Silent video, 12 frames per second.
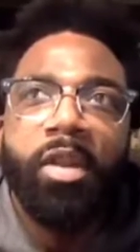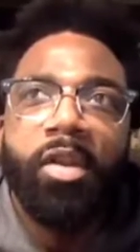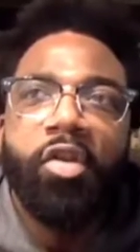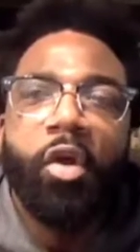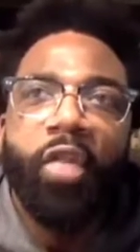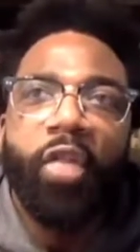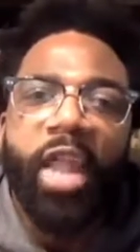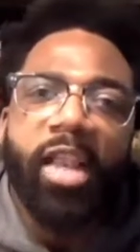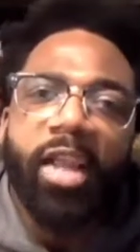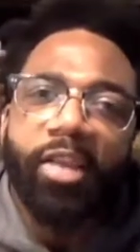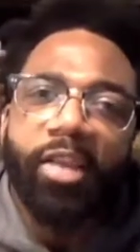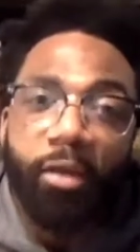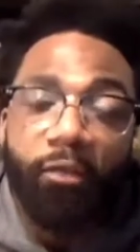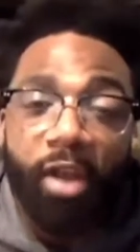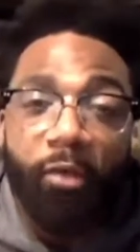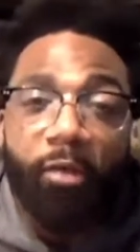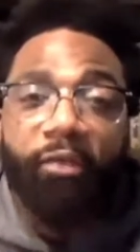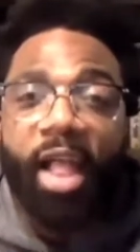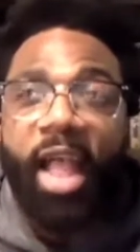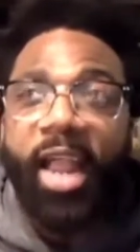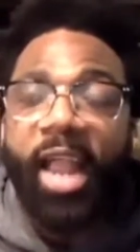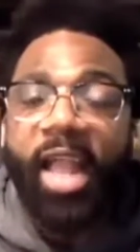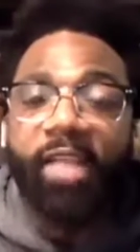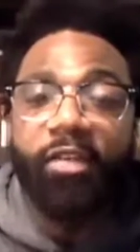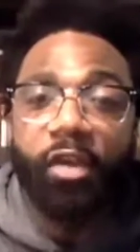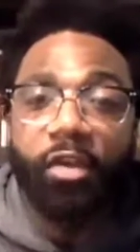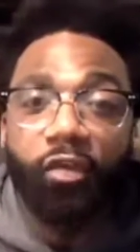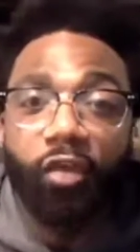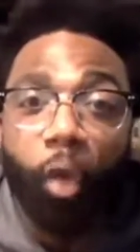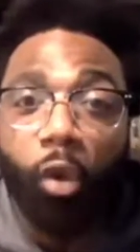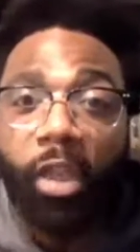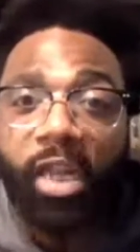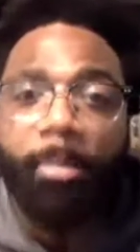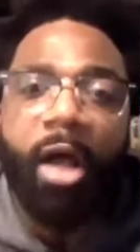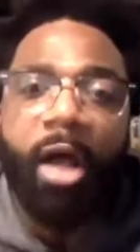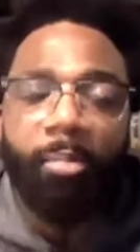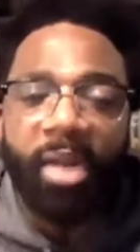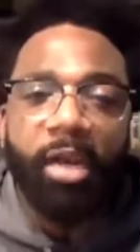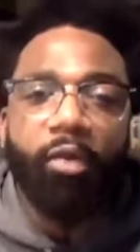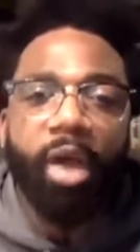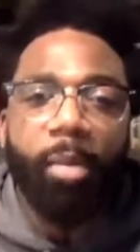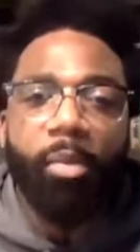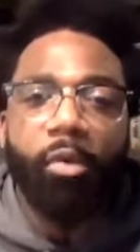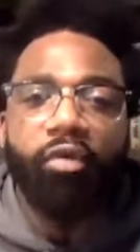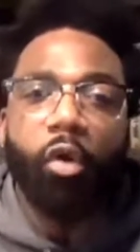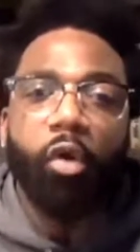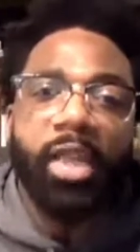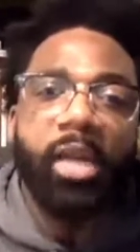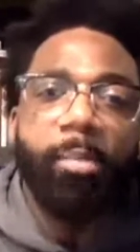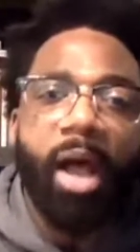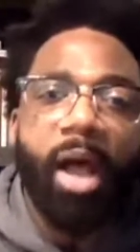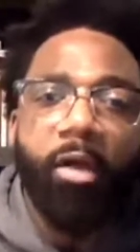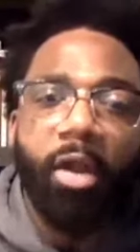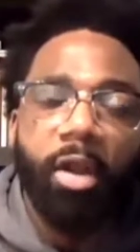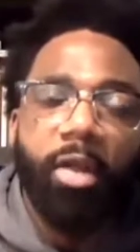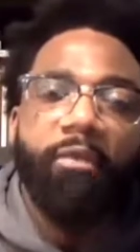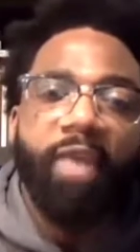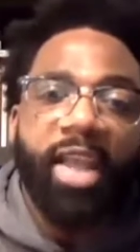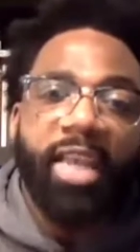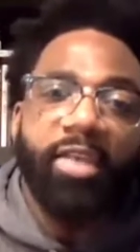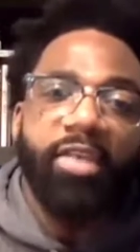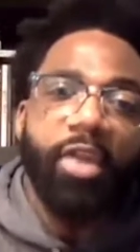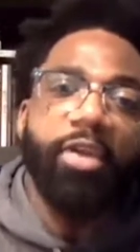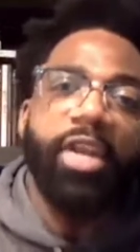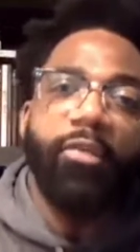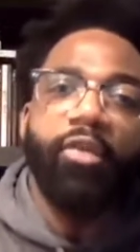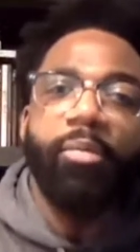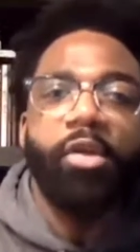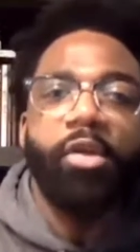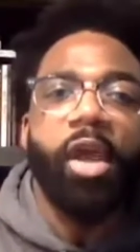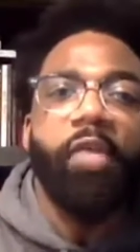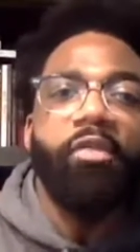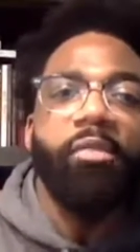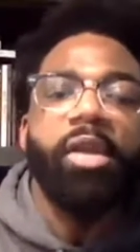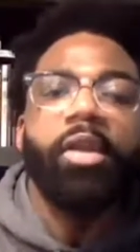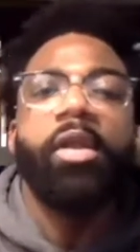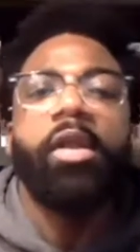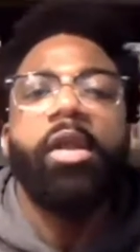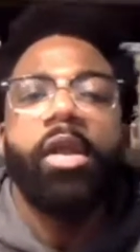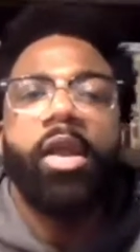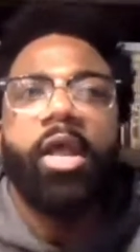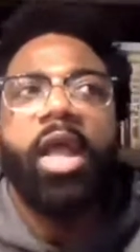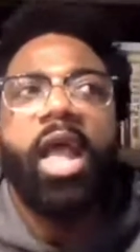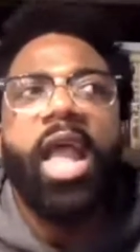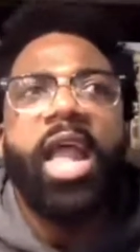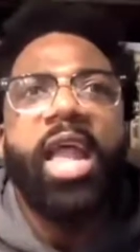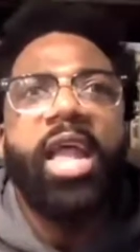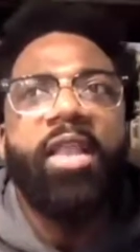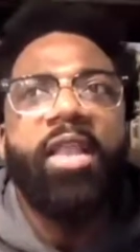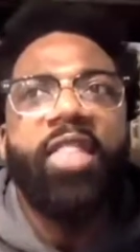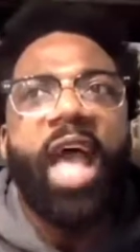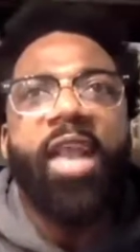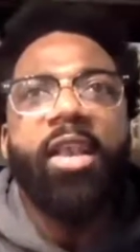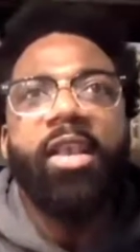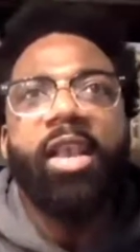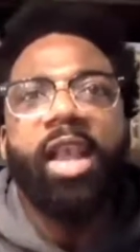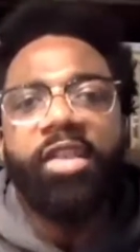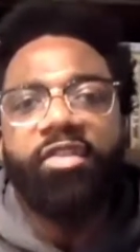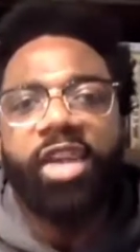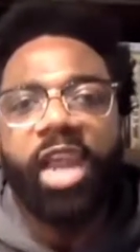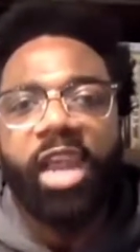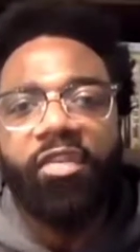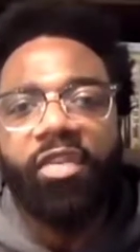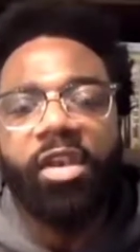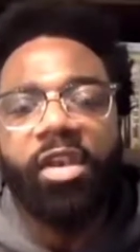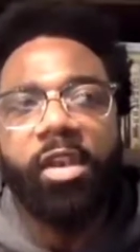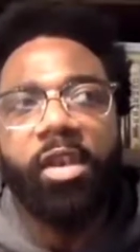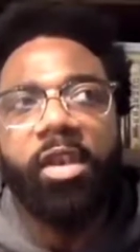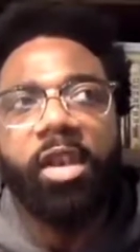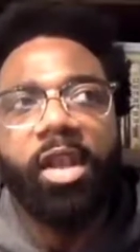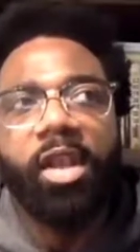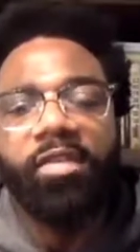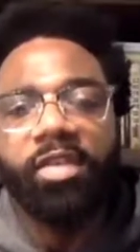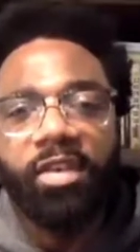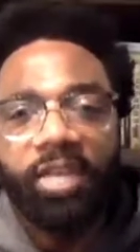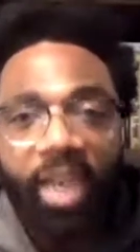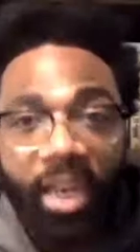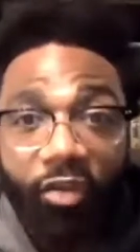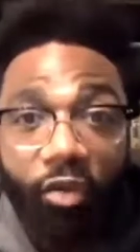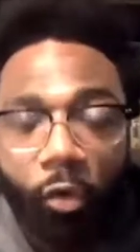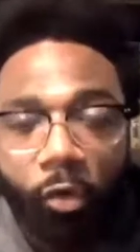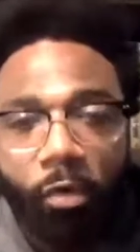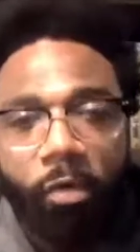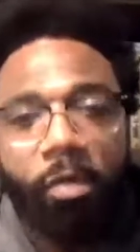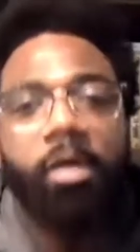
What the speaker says: you know, they look at the Confederate flag as solely about being a rebel, solely about fighting tyranny from your government. And that education is intentional.